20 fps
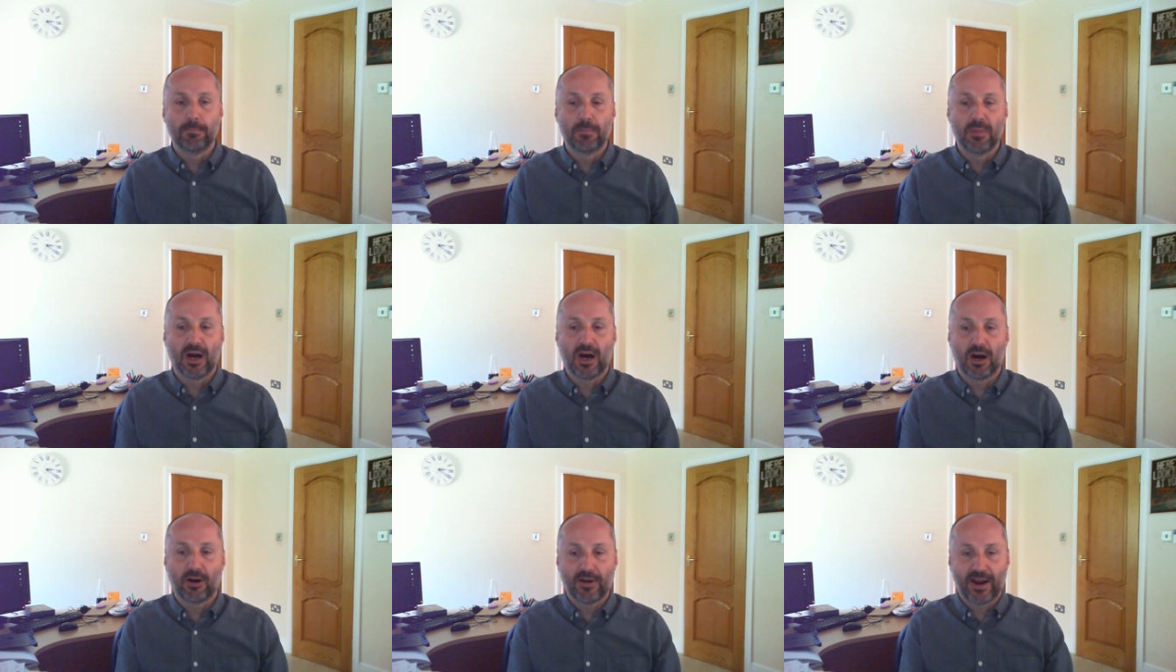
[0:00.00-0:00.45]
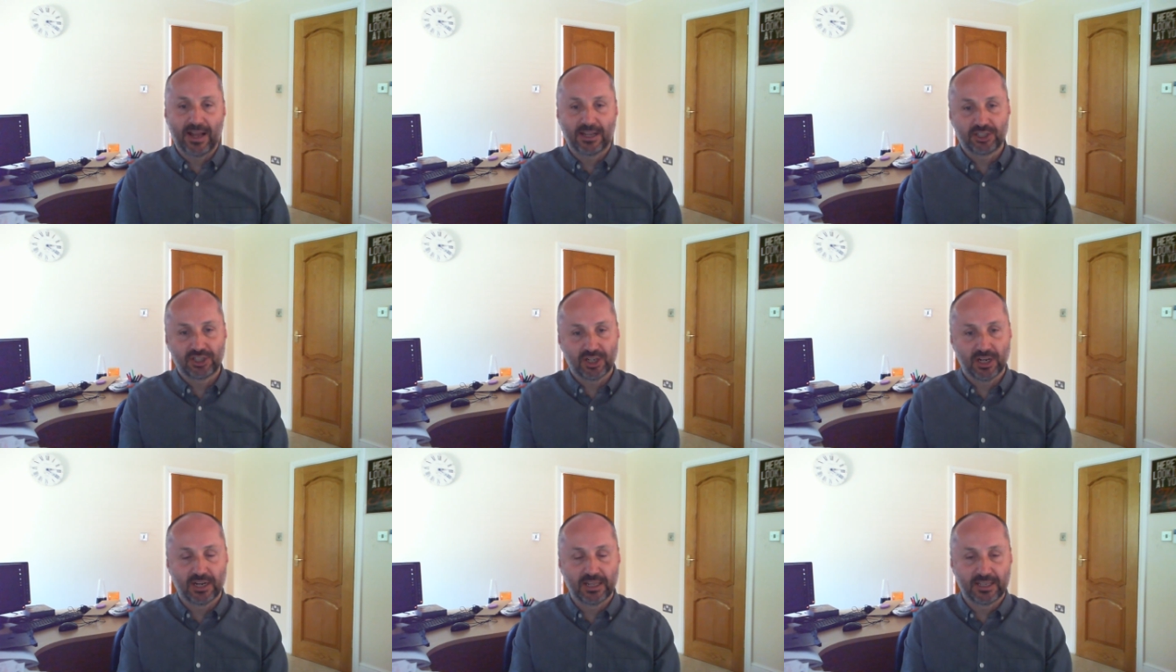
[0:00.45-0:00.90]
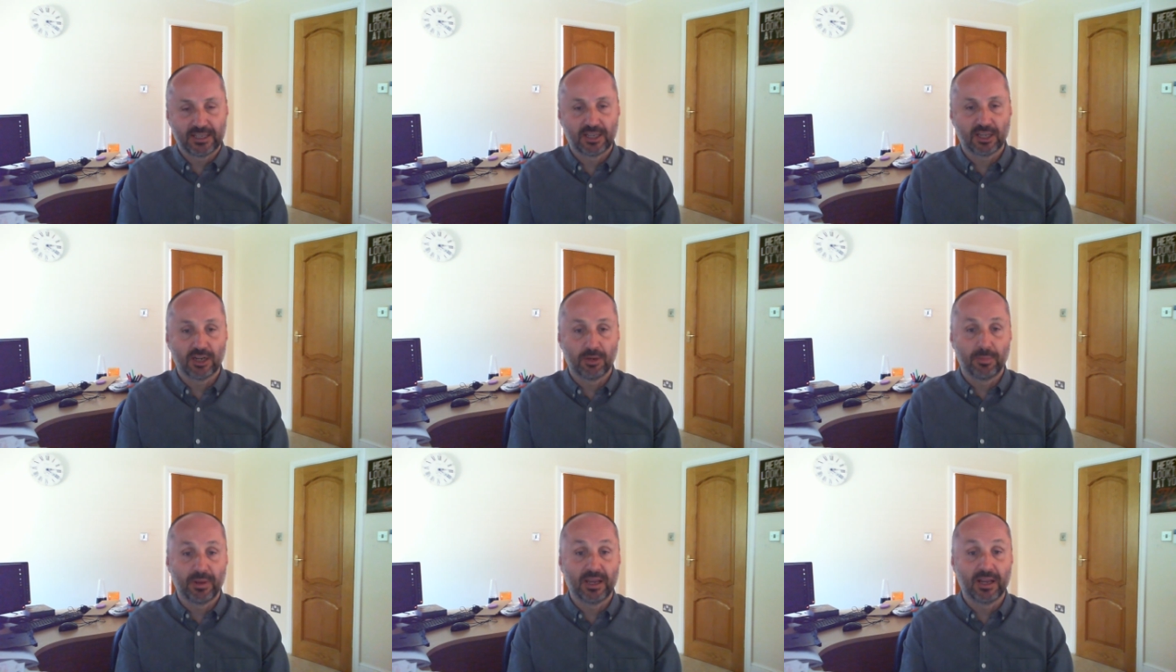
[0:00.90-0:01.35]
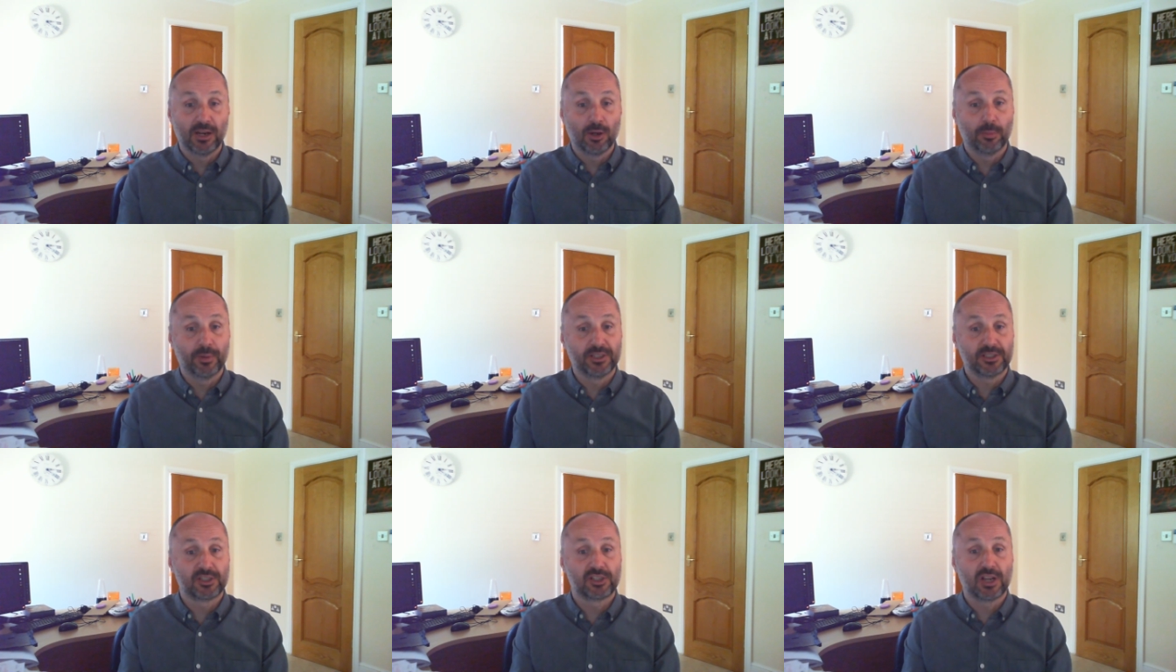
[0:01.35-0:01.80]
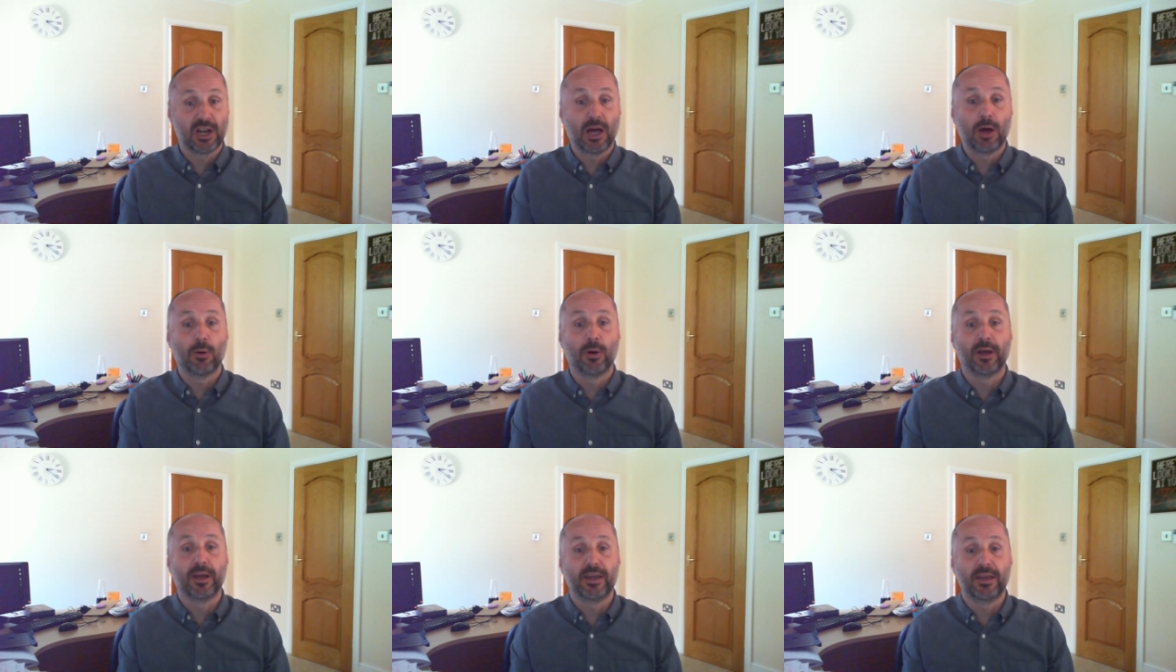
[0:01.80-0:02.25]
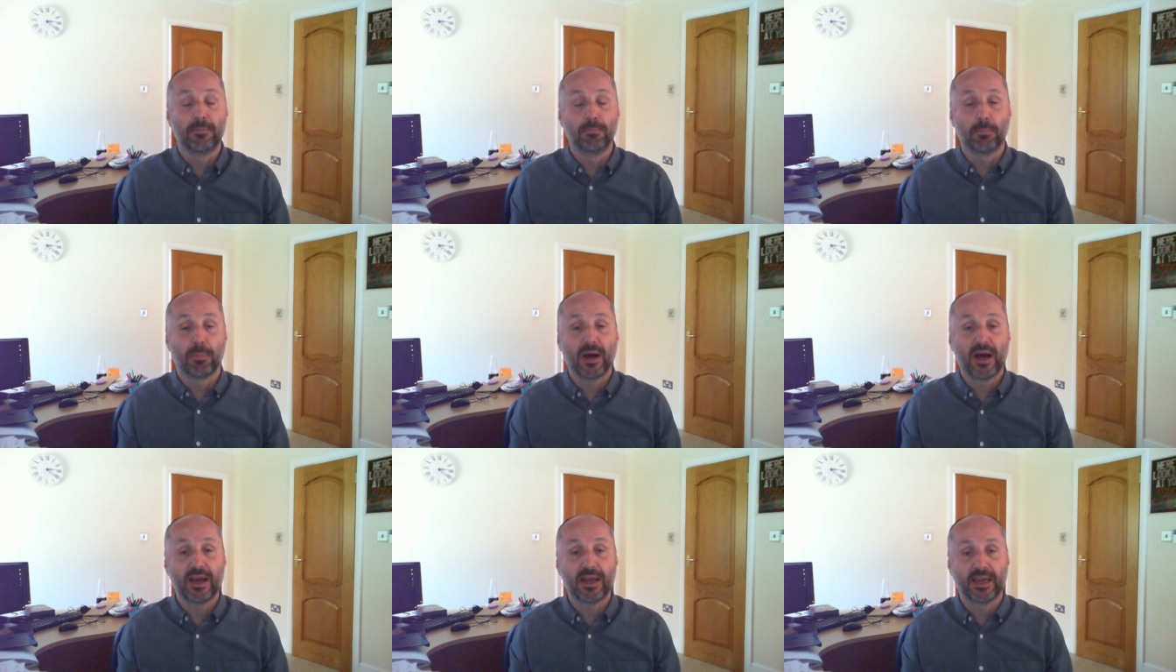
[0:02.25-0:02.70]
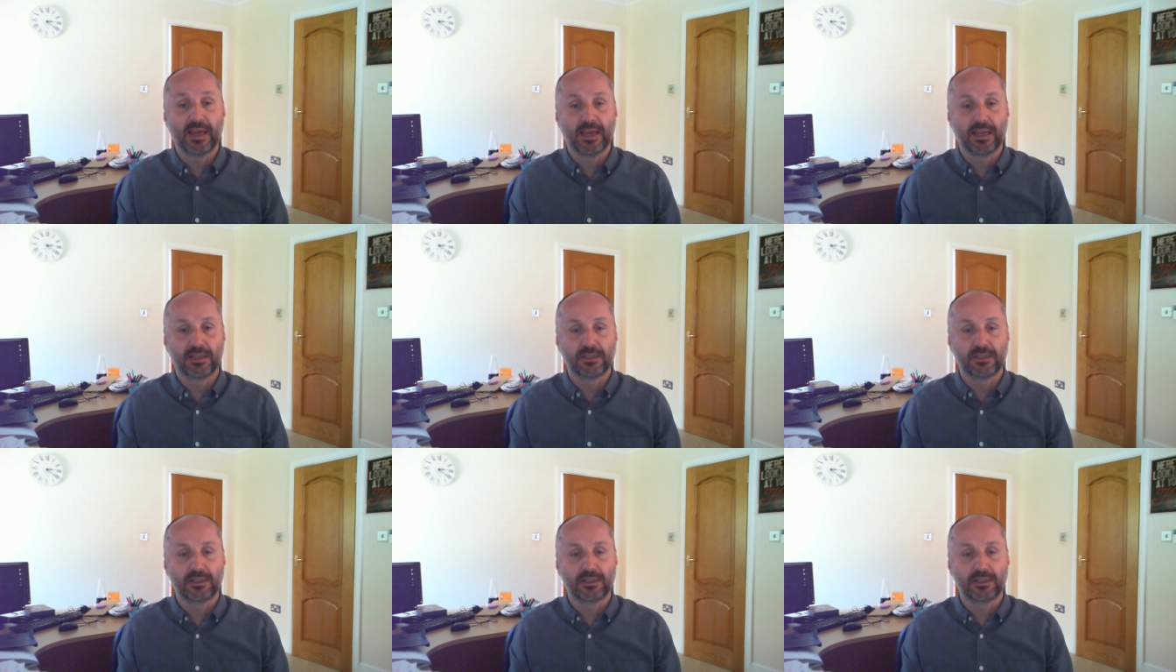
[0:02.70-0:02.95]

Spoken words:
are actually going to be a little bit slower in paying.